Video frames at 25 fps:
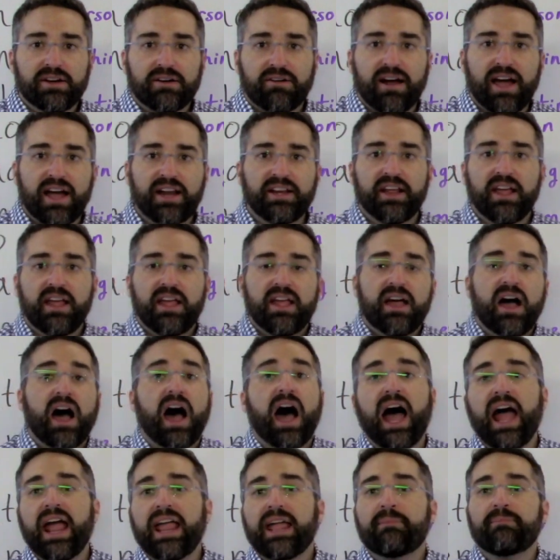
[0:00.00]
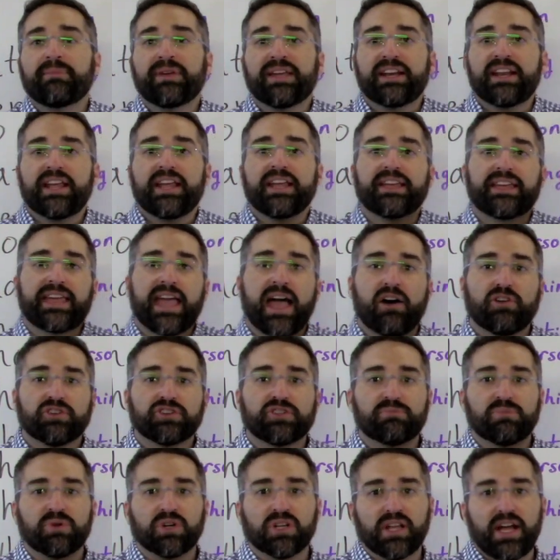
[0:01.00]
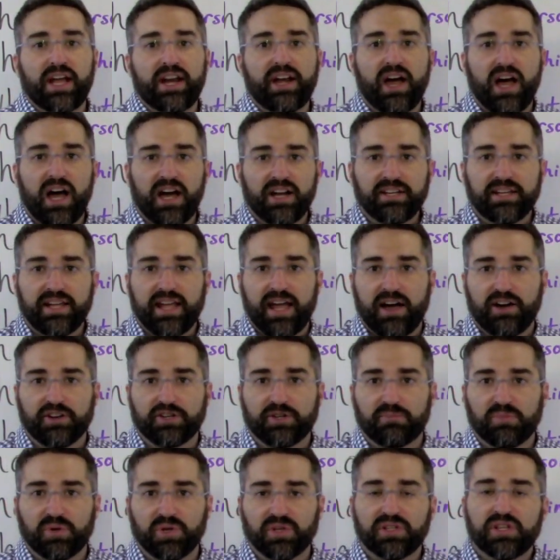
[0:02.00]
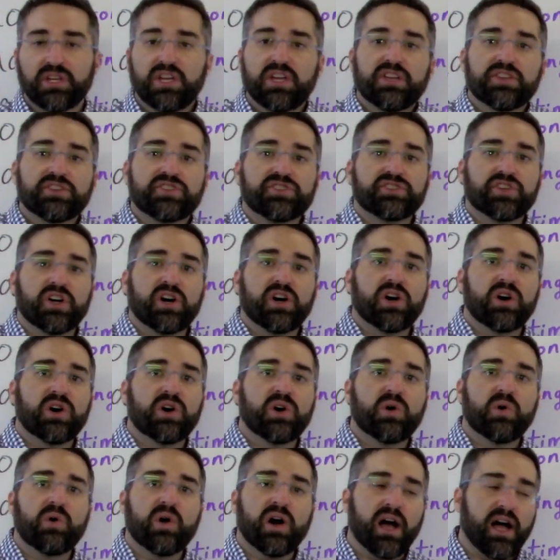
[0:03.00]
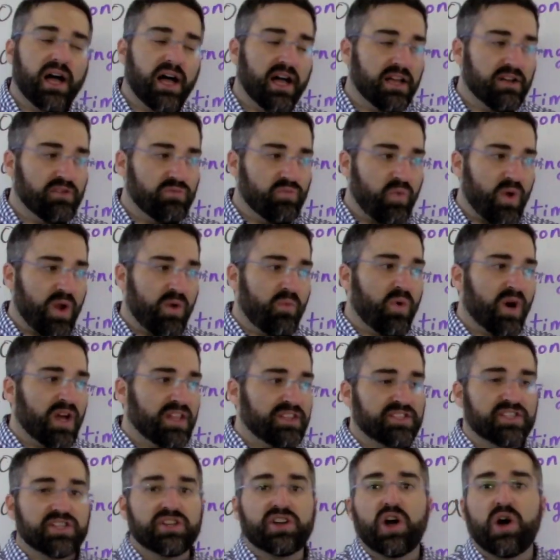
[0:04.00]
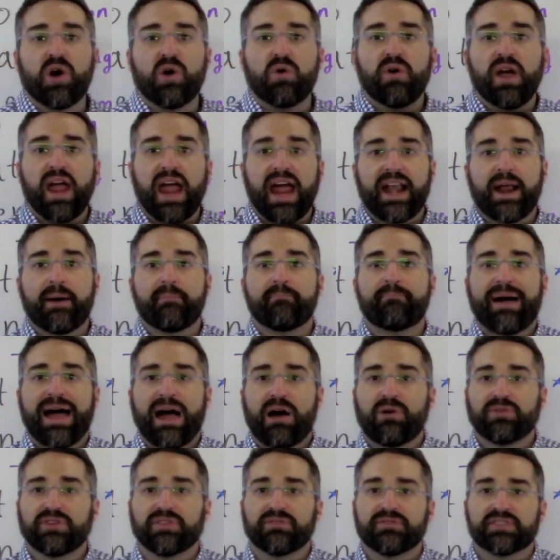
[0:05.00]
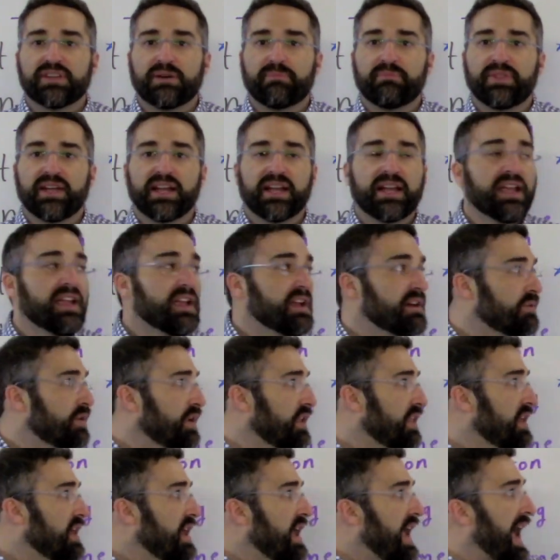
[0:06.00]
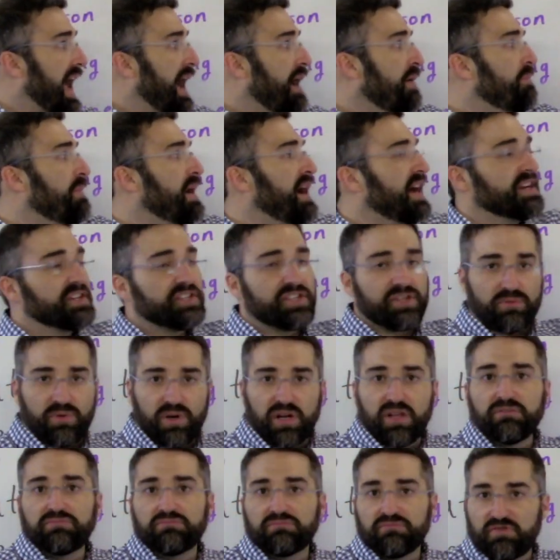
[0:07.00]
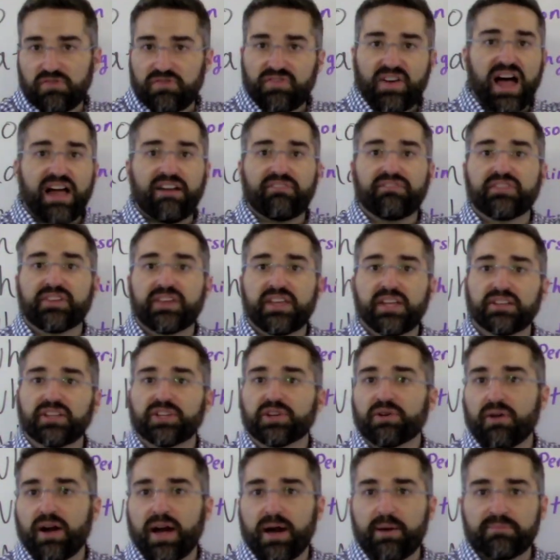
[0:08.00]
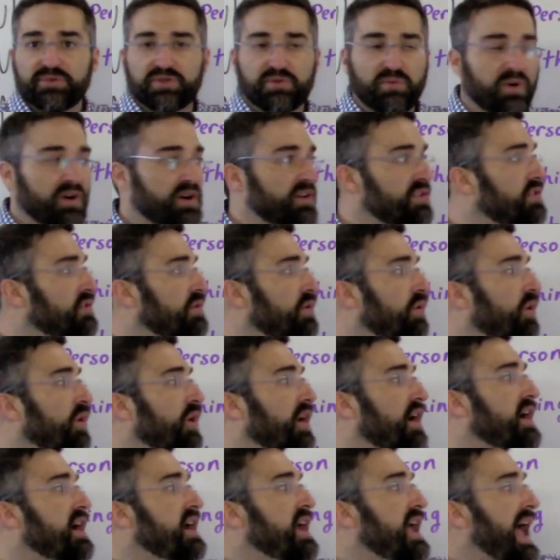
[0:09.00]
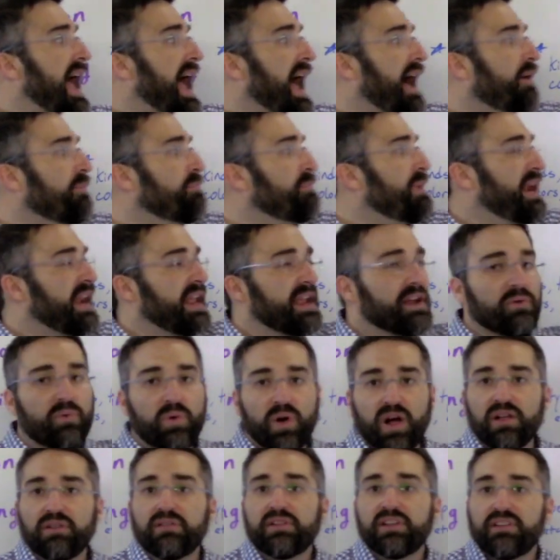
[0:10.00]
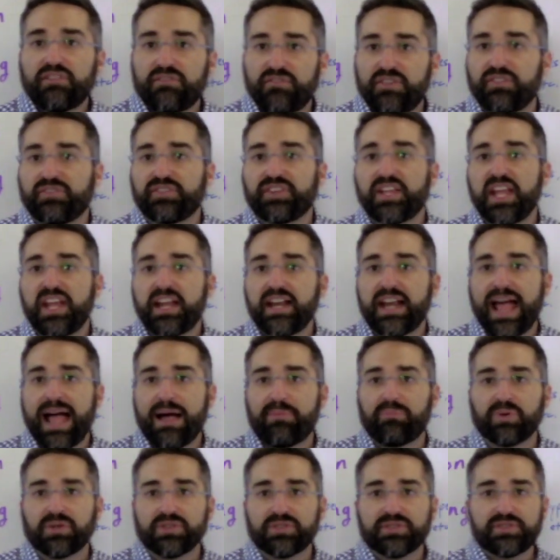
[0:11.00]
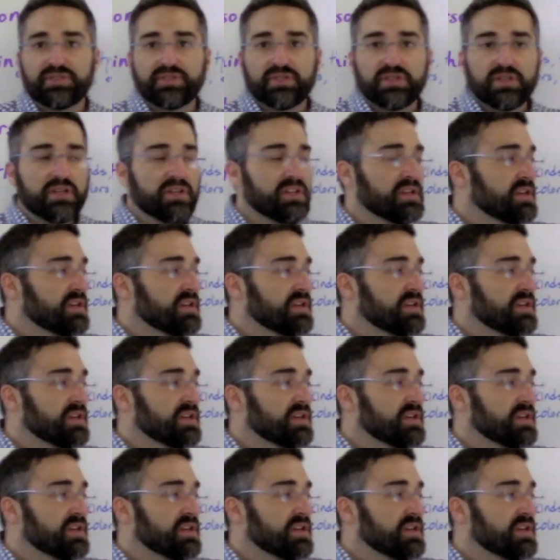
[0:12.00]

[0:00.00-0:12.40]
right, I am getting countable and uncountable. So we want to know an amount of something. Well, how much? Well, 5 kilograms worth. Or how many? Well, 15 apples.